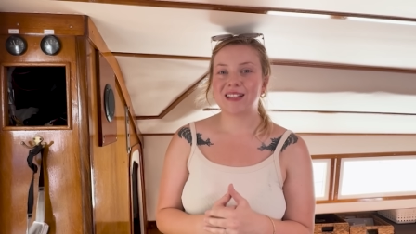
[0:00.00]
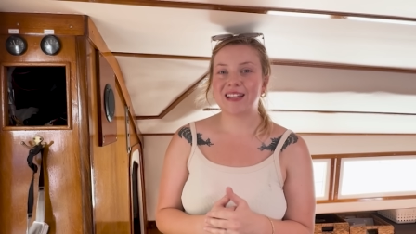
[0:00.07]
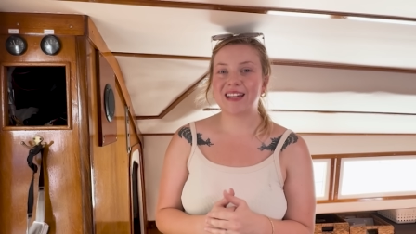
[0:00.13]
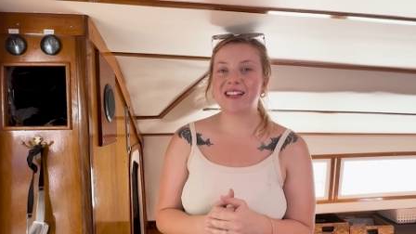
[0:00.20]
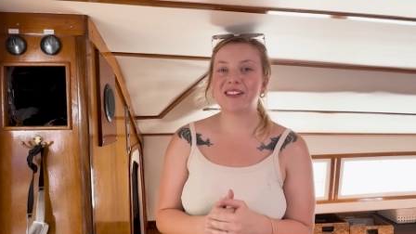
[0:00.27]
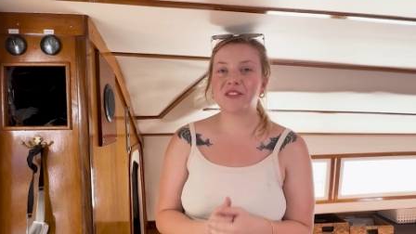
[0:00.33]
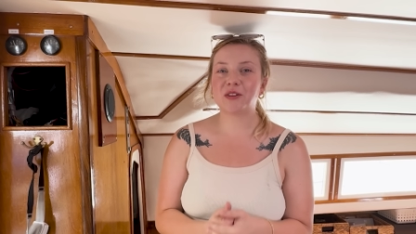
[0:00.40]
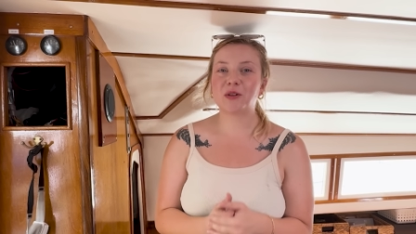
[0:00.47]

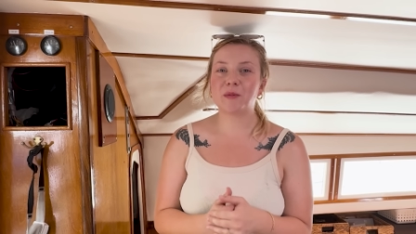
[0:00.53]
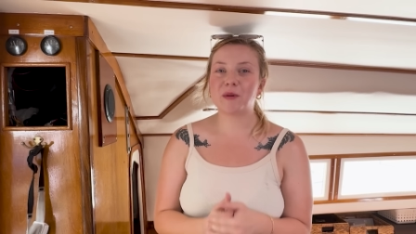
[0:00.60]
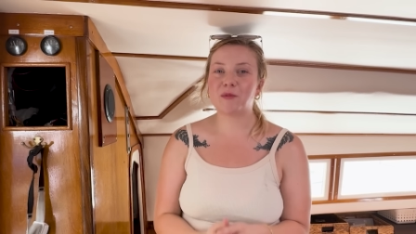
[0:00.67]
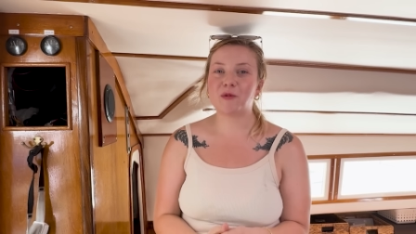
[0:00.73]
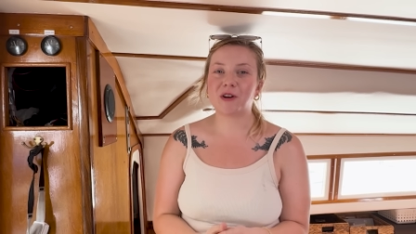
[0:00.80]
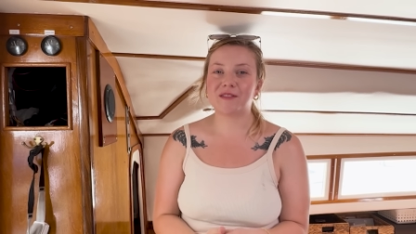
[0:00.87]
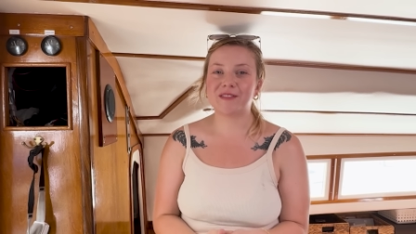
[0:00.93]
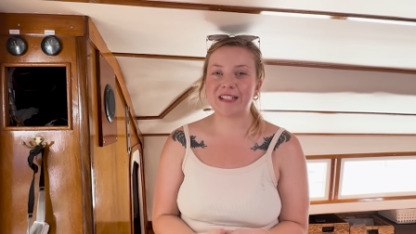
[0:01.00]
getting a little bit
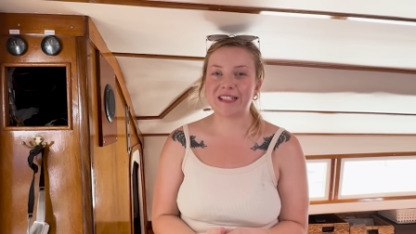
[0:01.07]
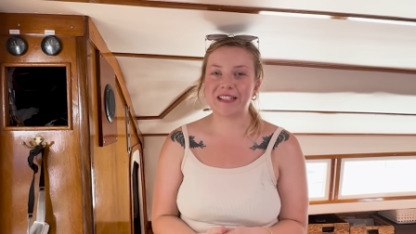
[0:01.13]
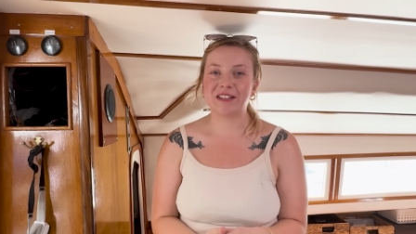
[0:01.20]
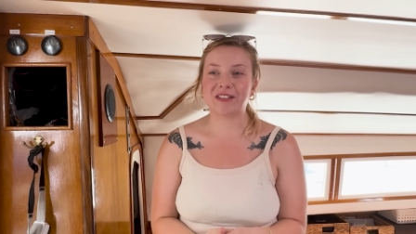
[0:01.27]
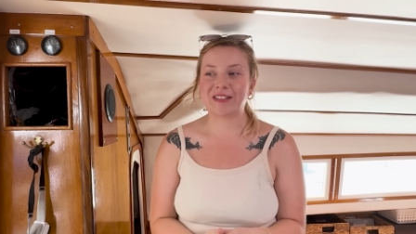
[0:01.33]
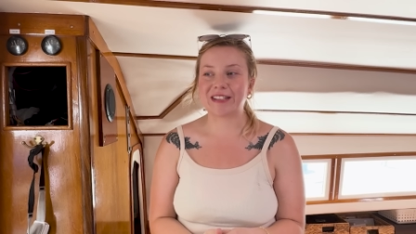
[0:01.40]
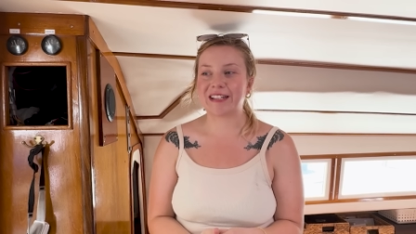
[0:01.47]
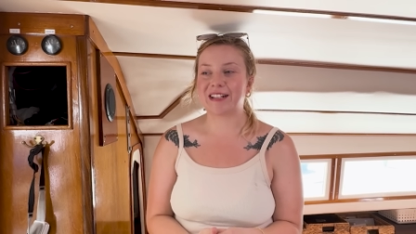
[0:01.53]
more of a
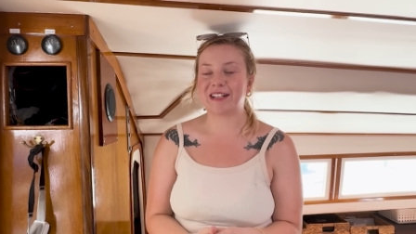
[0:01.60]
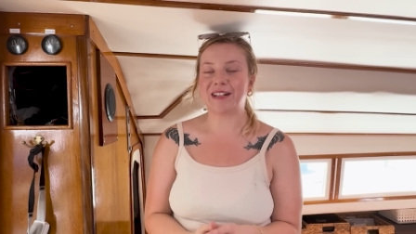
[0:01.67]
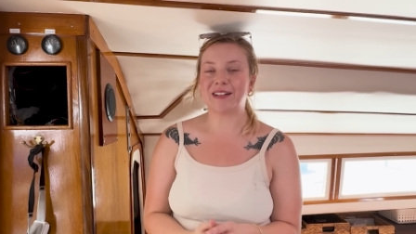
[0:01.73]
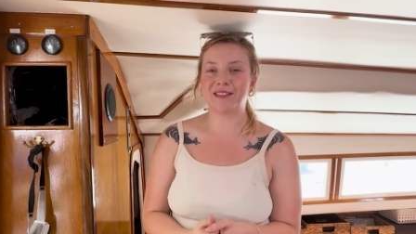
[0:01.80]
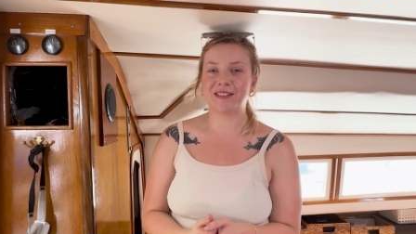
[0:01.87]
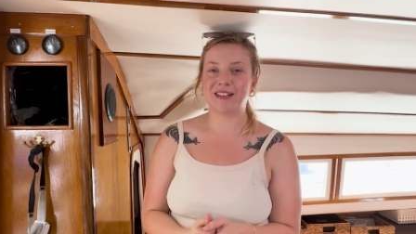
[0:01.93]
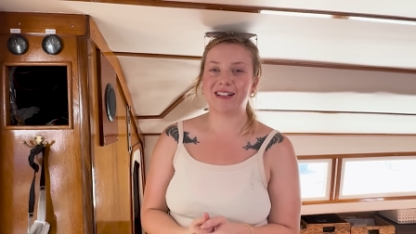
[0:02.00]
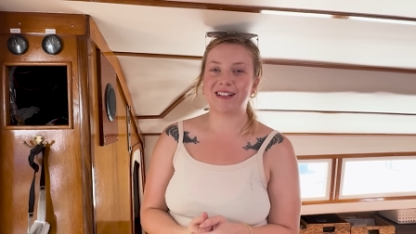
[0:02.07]
deal here,
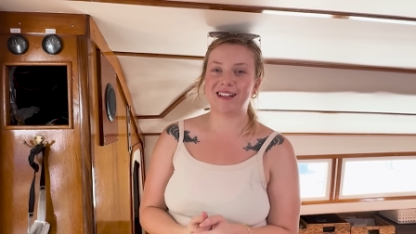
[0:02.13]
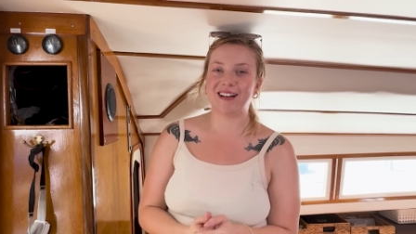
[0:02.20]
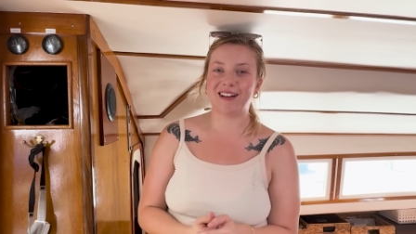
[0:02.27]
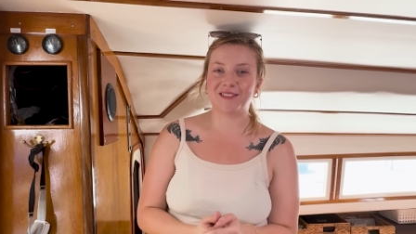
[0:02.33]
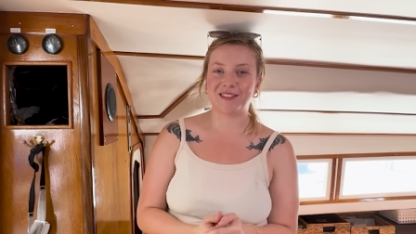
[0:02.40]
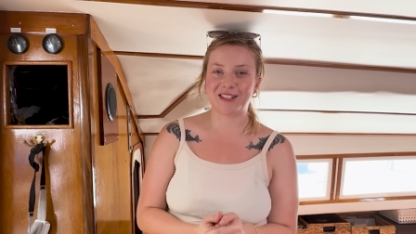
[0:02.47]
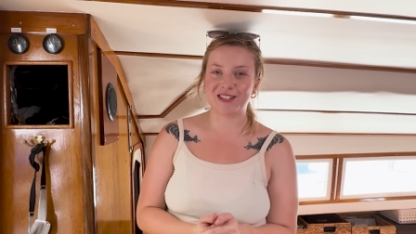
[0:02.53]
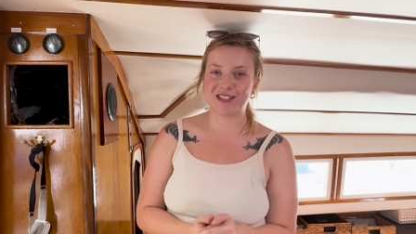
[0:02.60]
uh,
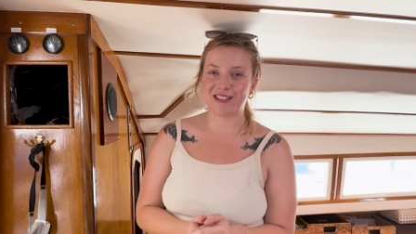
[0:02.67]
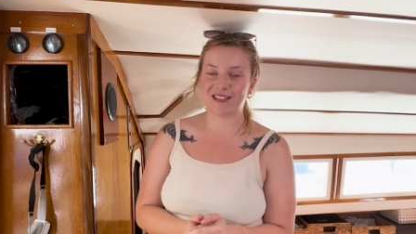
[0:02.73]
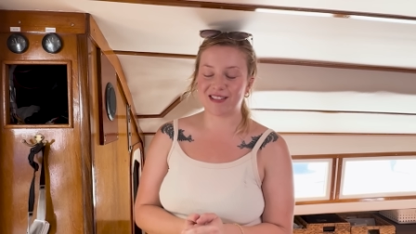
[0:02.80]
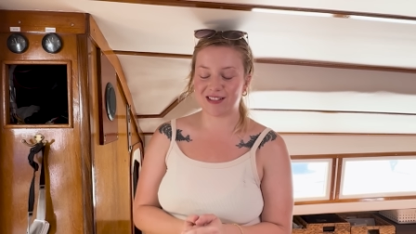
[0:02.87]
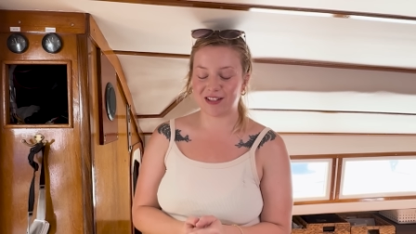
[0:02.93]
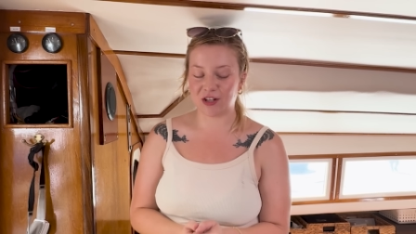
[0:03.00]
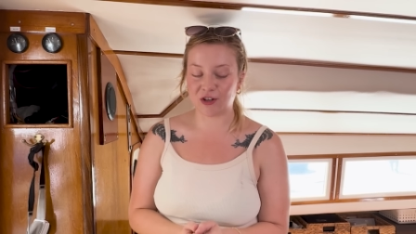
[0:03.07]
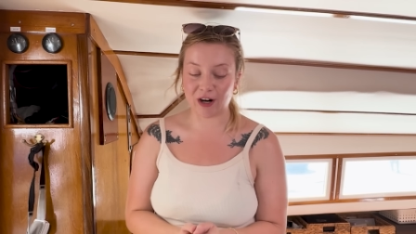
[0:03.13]
which
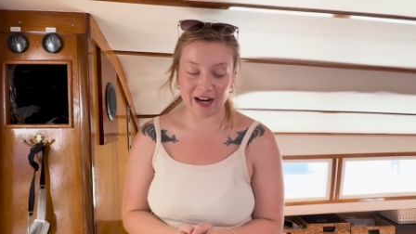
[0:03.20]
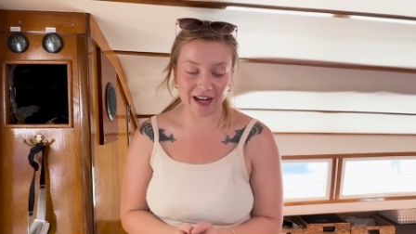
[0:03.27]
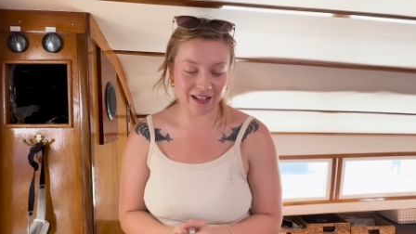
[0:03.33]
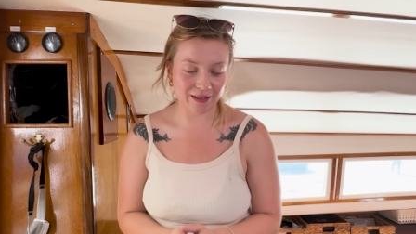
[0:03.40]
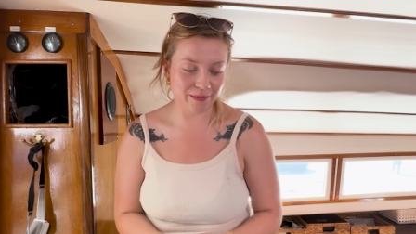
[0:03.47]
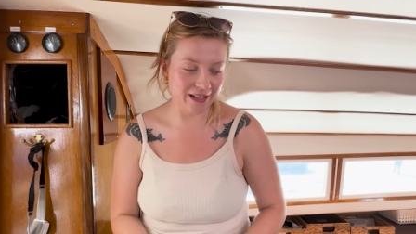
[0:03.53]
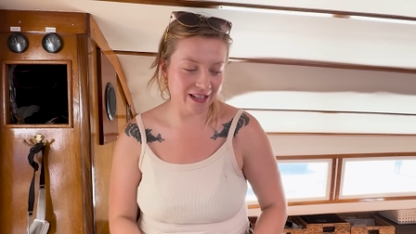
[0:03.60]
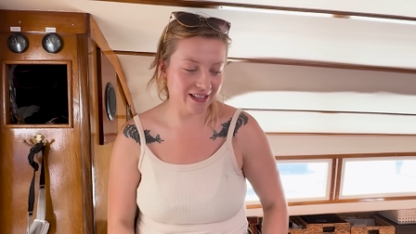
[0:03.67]
is
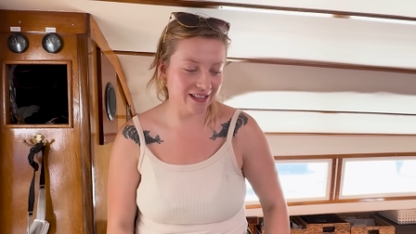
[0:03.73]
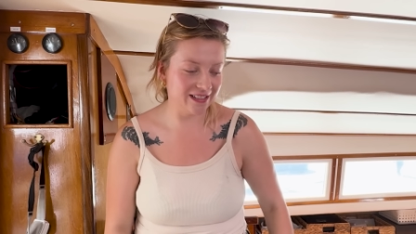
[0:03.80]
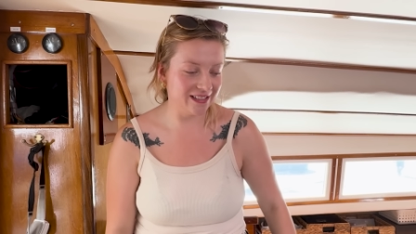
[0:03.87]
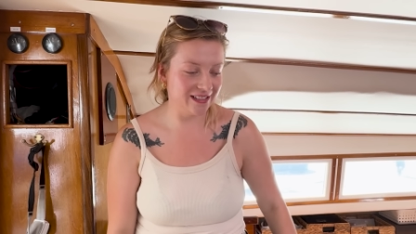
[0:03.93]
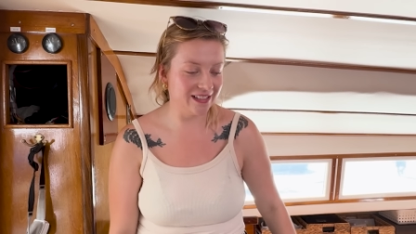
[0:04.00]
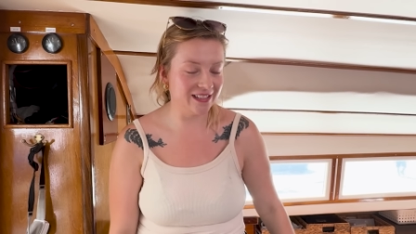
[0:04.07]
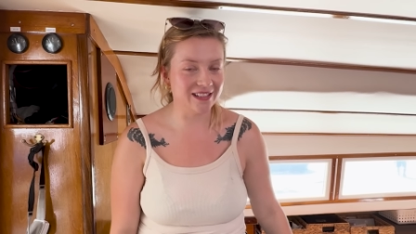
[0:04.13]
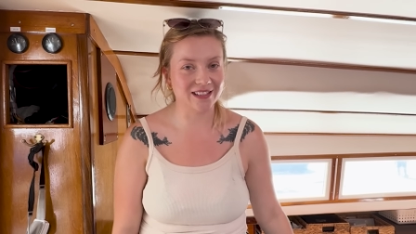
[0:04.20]
great
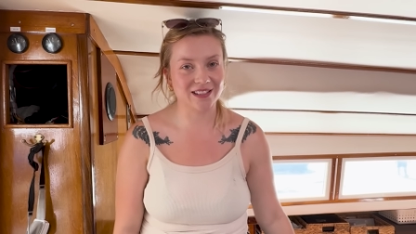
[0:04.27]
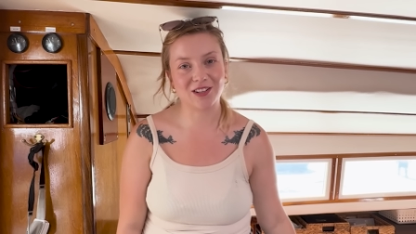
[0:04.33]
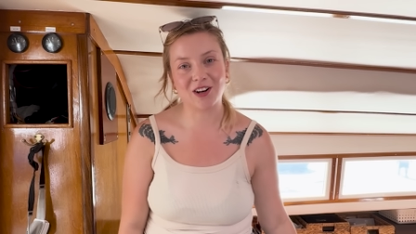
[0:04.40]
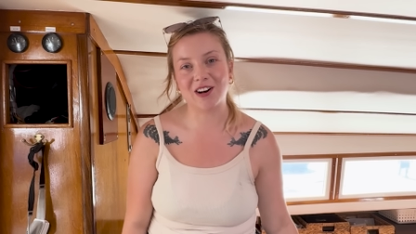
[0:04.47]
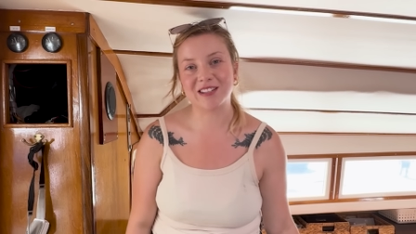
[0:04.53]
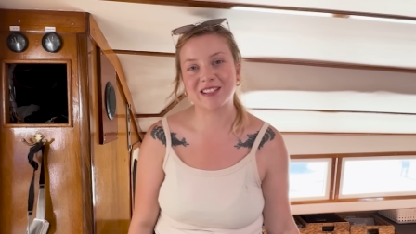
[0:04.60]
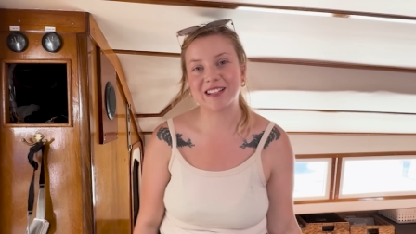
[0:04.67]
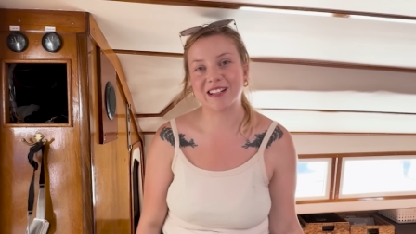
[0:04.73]
because this is
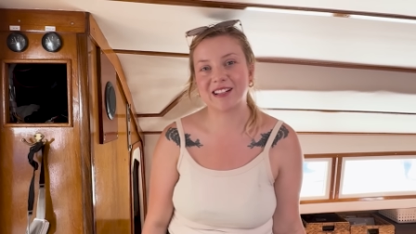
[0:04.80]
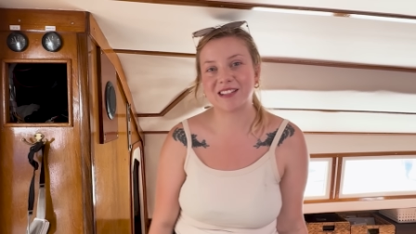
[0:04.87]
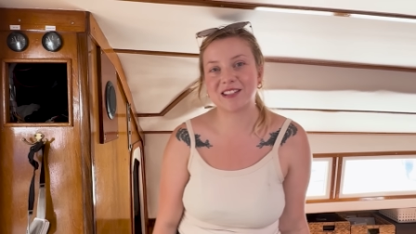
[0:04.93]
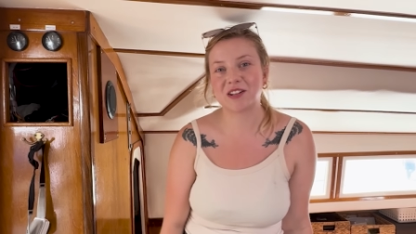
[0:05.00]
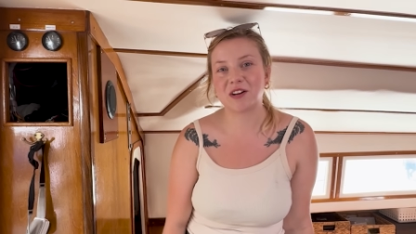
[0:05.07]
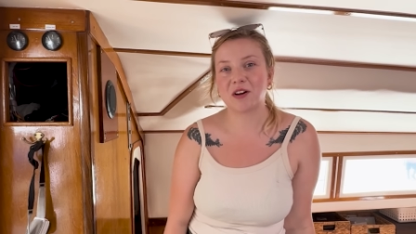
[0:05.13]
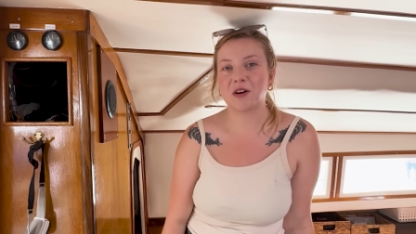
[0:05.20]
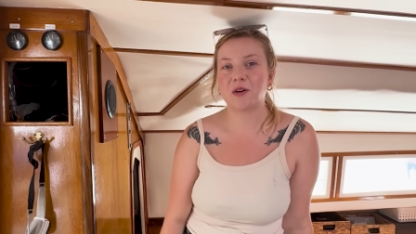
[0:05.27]
costing us
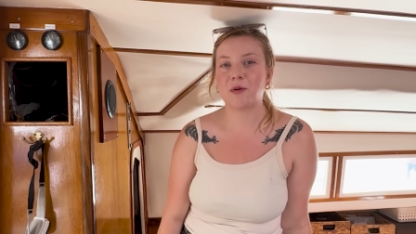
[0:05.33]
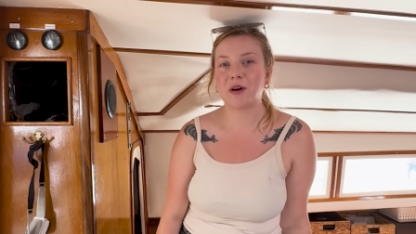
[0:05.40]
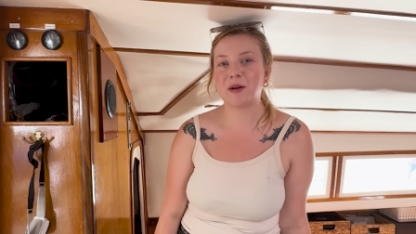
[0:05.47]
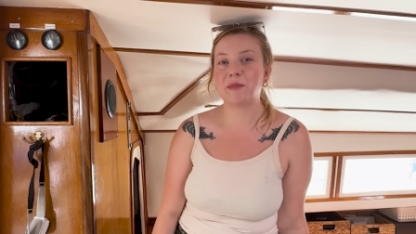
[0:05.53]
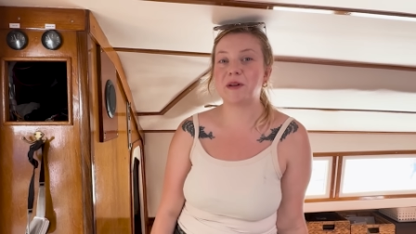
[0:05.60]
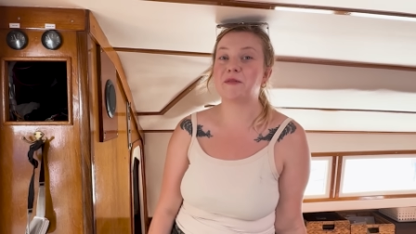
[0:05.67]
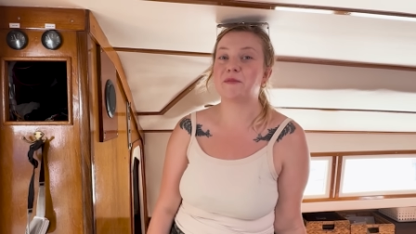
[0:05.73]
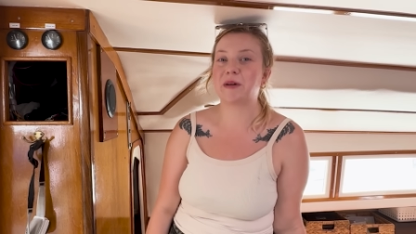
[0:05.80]
quite
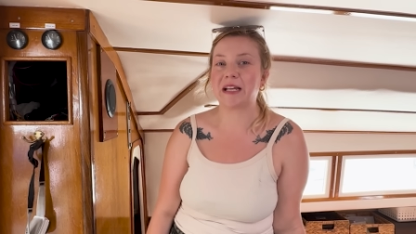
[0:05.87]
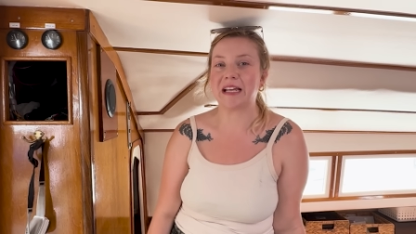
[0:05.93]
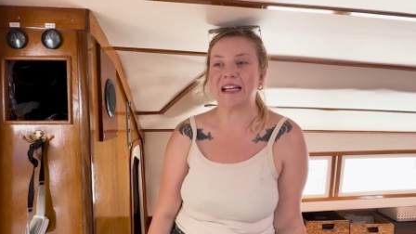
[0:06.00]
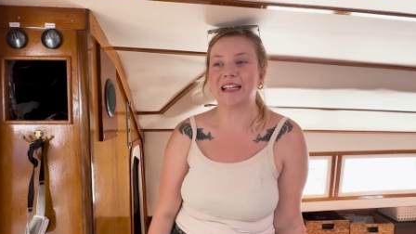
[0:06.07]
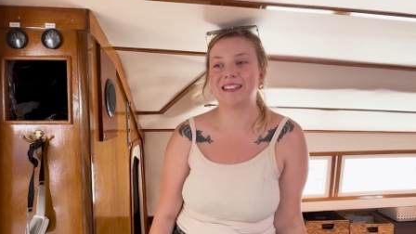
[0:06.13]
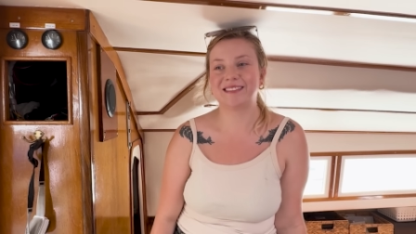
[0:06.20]
a bit of money.